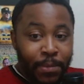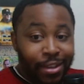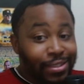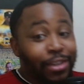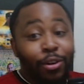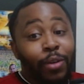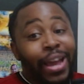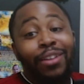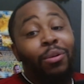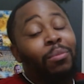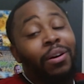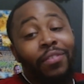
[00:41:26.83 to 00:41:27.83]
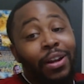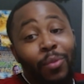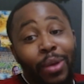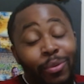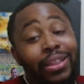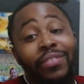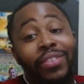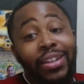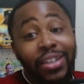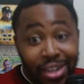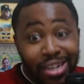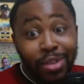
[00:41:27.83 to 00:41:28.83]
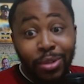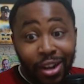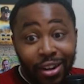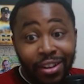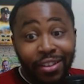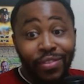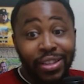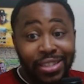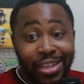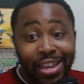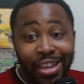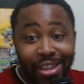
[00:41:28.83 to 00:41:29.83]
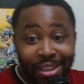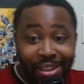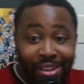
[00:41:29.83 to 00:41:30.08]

Cause ain't no motherfucking way we living good with 115.